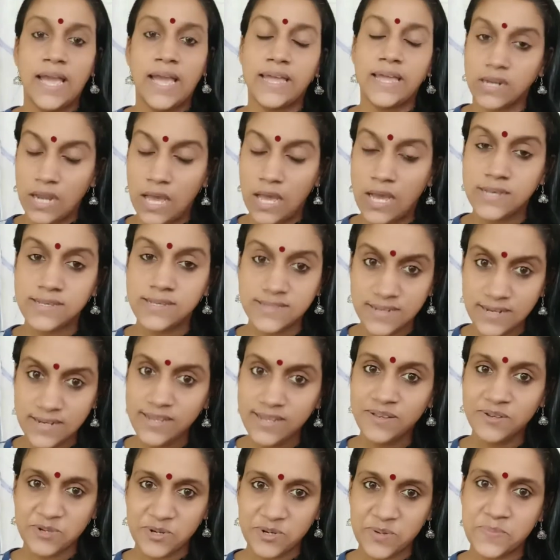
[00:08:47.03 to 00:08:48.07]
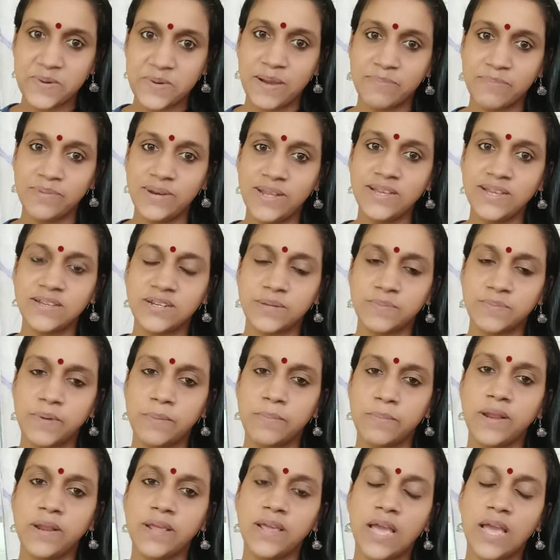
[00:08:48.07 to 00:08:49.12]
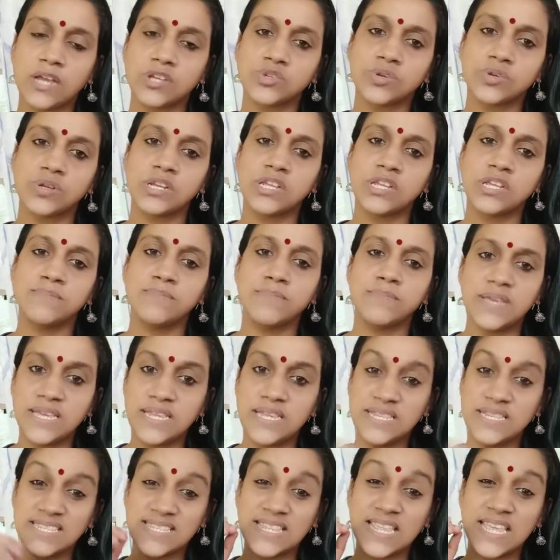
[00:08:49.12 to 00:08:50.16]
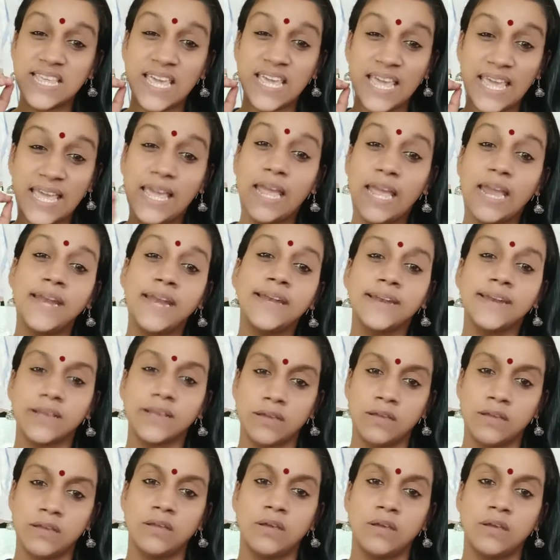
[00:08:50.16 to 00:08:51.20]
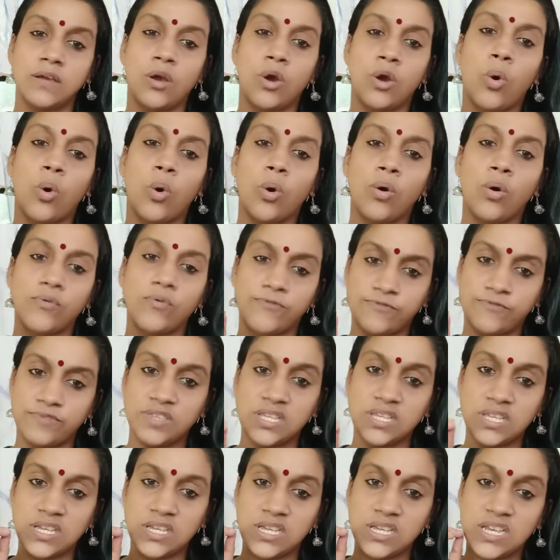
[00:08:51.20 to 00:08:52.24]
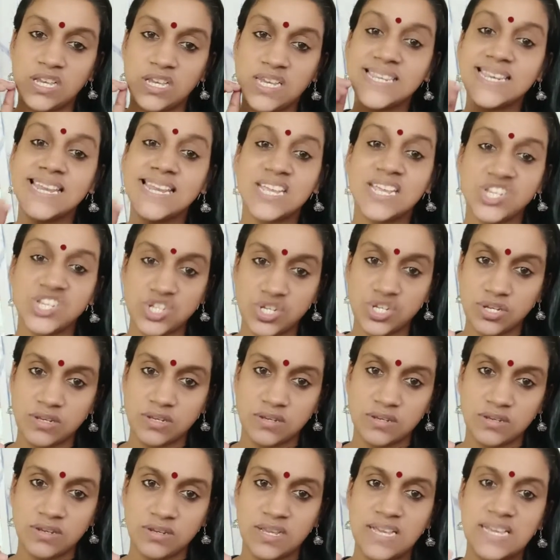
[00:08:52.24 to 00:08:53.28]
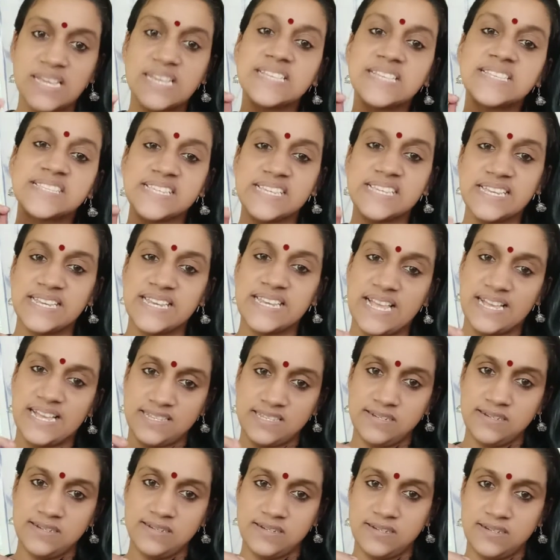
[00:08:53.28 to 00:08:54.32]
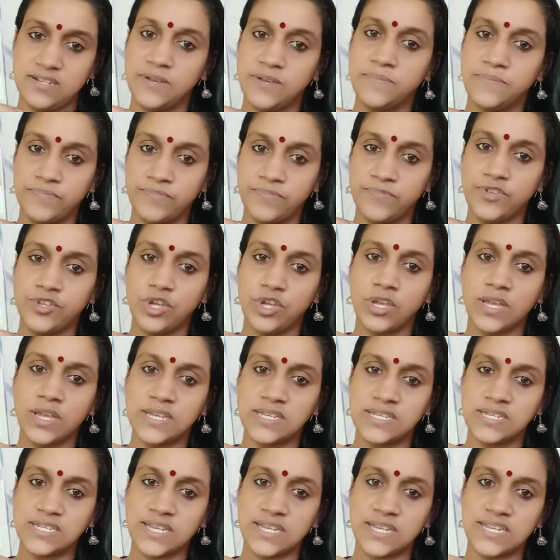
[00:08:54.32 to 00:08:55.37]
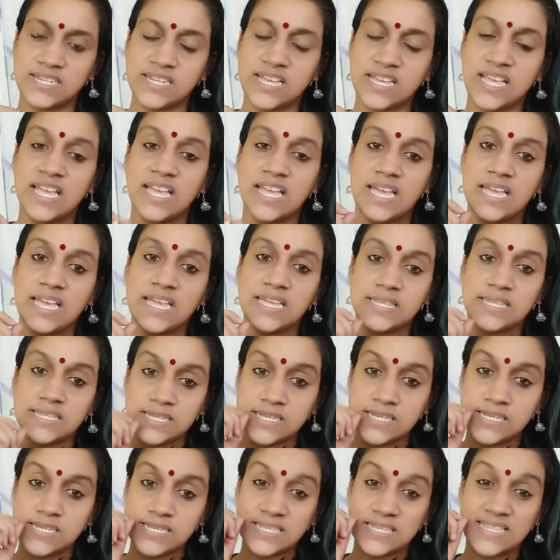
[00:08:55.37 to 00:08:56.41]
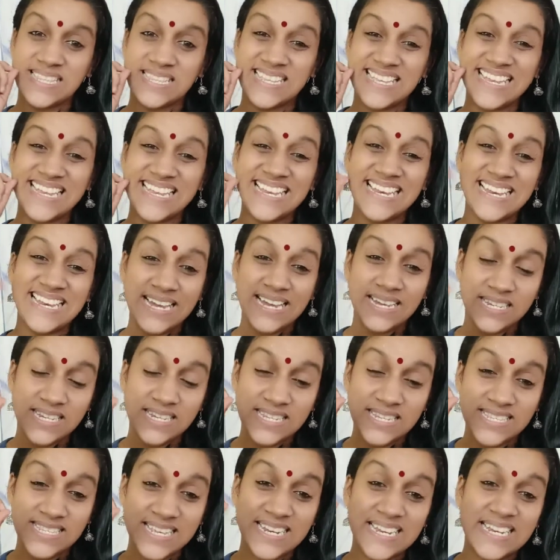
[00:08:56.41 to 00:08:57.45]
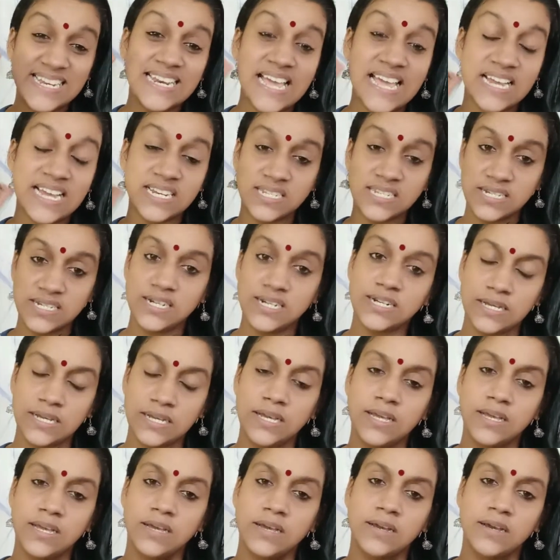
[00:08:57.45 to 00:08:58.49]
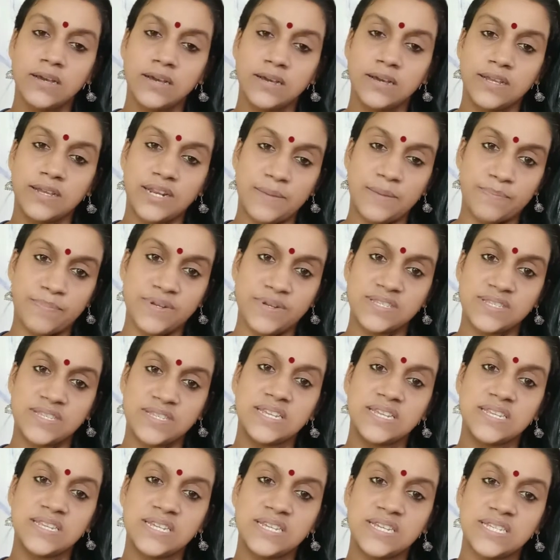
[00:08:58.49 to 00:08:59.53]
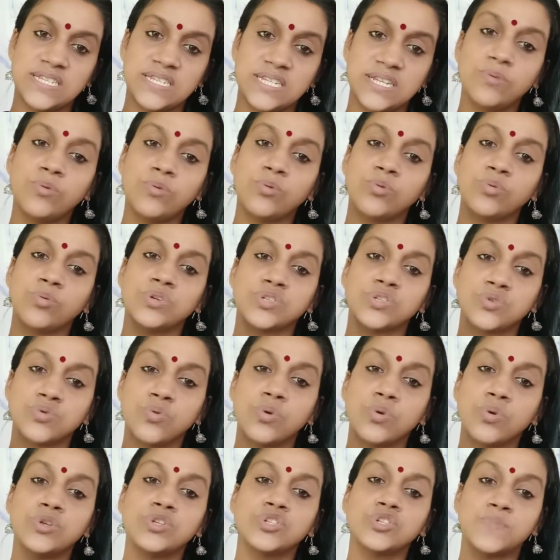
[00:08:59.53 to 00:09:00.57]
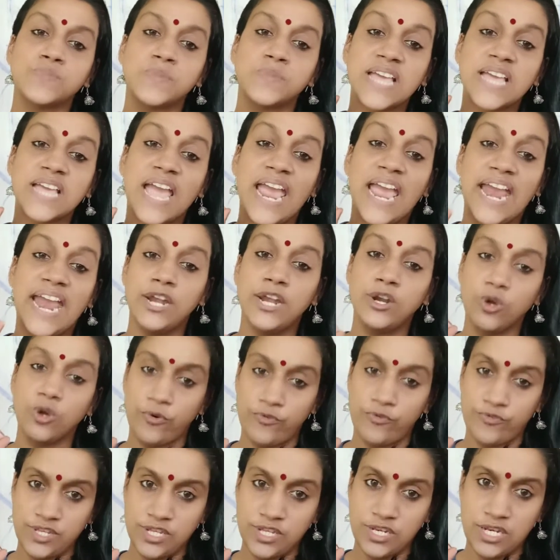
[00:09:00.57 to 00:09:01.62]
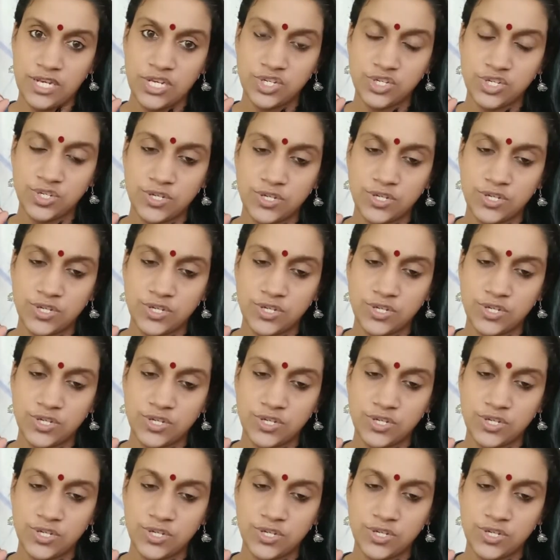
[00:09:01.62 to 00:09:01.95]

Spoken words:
Lastly, republic. Republic actually means the head of the nation is elected. You're getting it. It is it's an elected representative who is going to be the head of the nation.